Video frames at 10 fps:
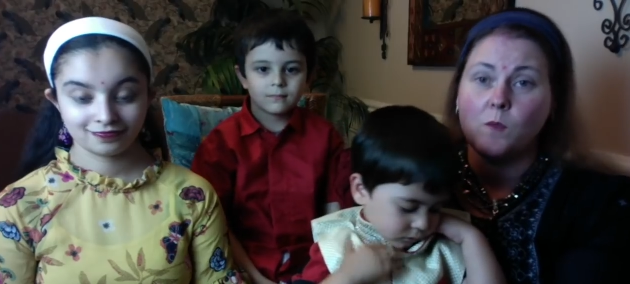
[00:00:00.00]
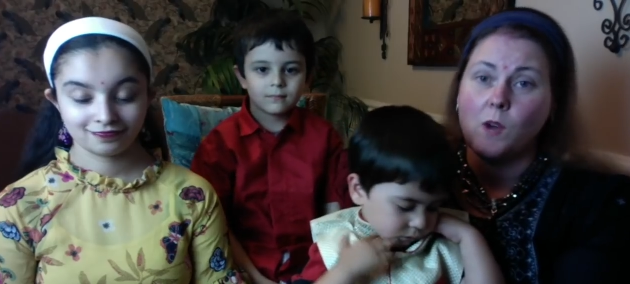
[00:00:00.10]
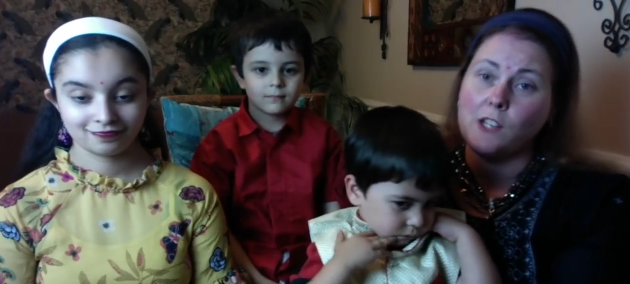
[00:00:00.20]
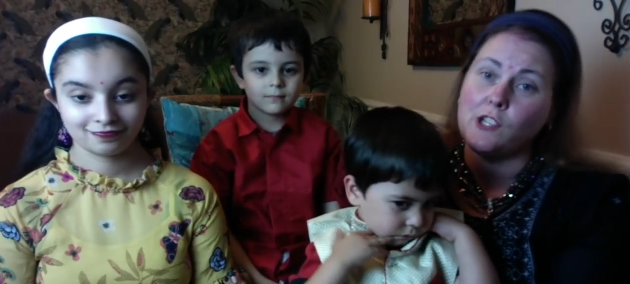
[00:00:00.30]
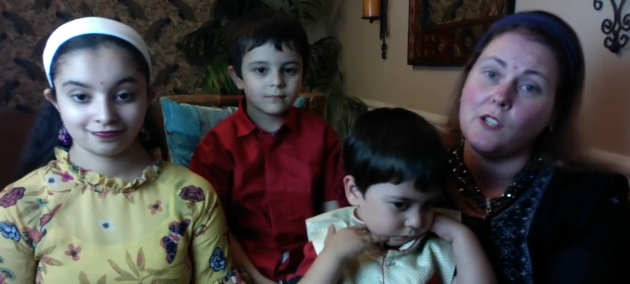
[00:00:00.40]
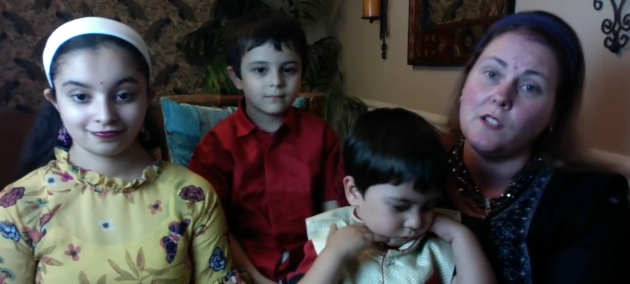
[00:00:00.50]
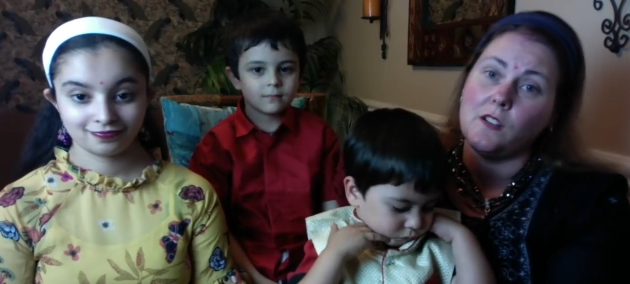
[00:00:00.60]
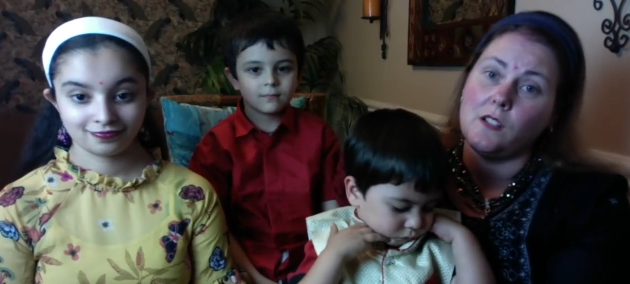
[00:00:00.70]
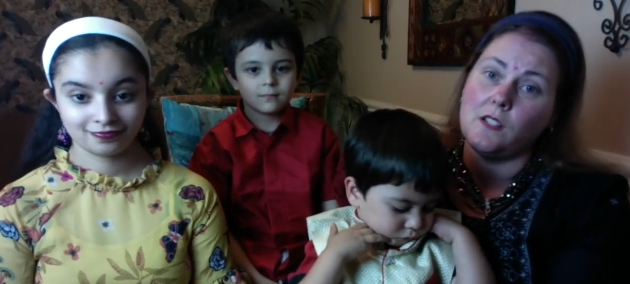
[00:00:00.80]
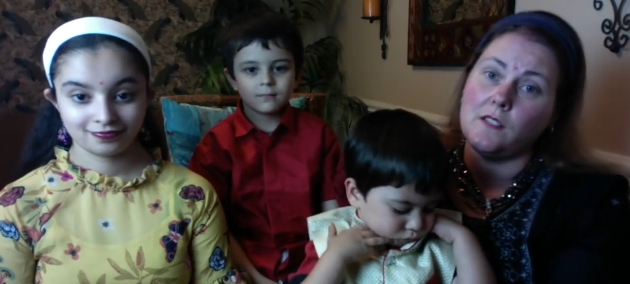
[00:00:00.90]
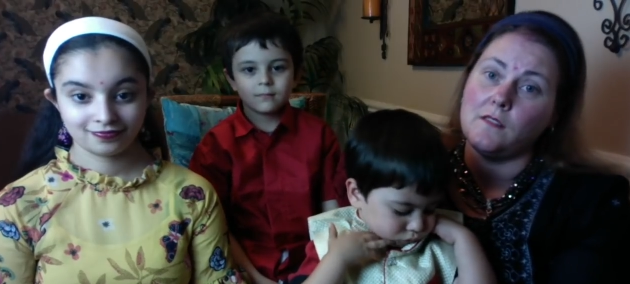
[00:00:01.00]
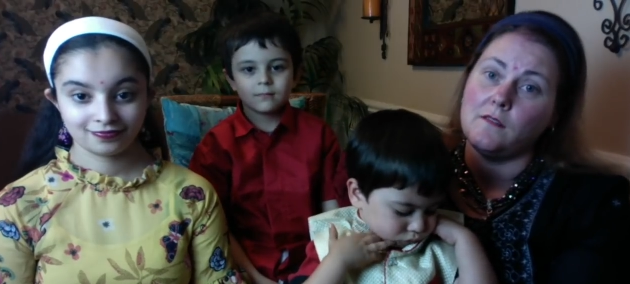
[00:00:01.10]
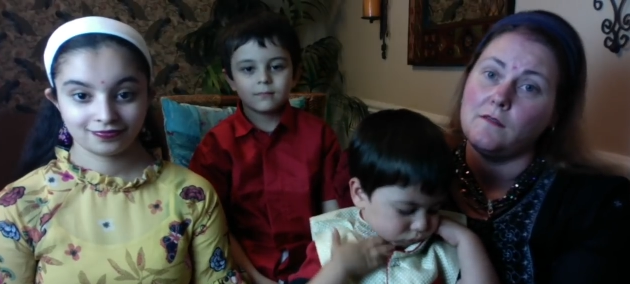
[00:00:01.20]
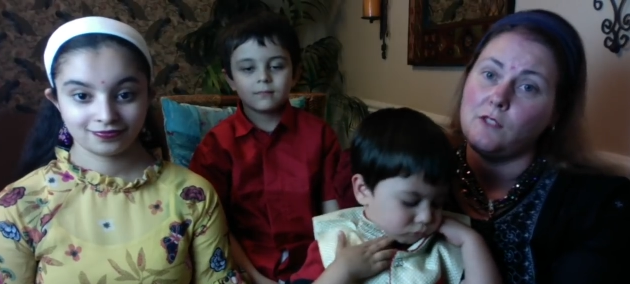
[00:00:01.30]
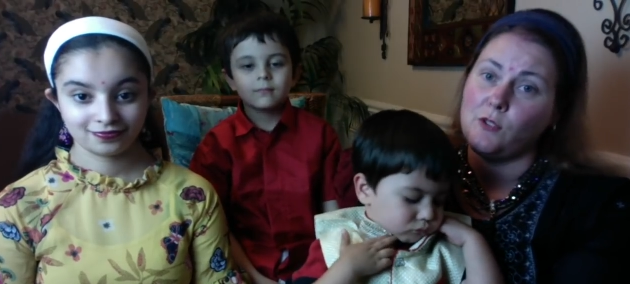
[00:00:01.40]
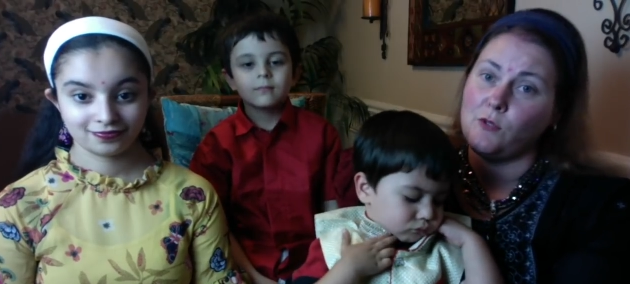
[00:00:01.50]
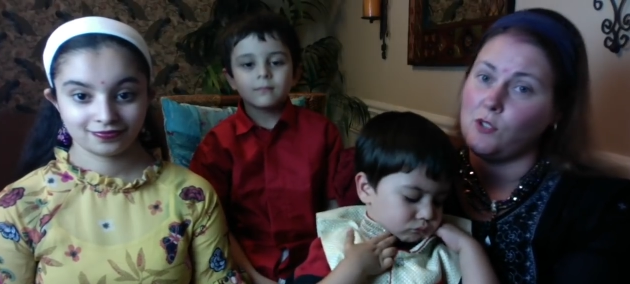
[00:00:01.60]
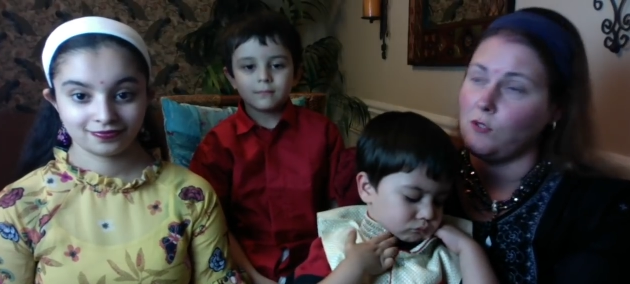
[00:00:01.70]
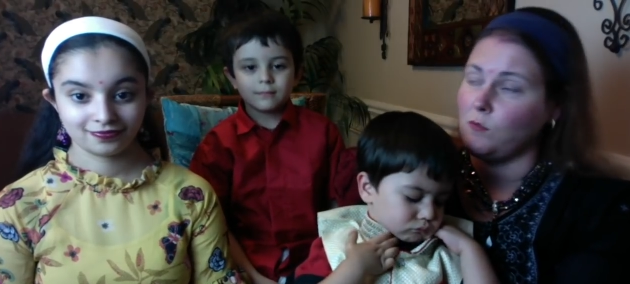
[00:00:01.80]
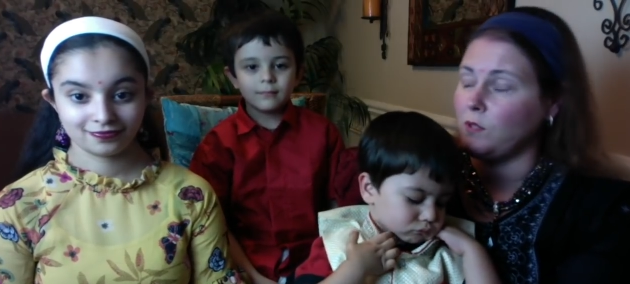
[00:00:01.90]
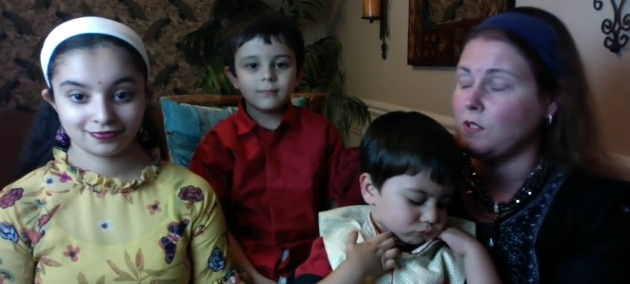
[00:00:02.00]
Speaker 1: watch it on YouTube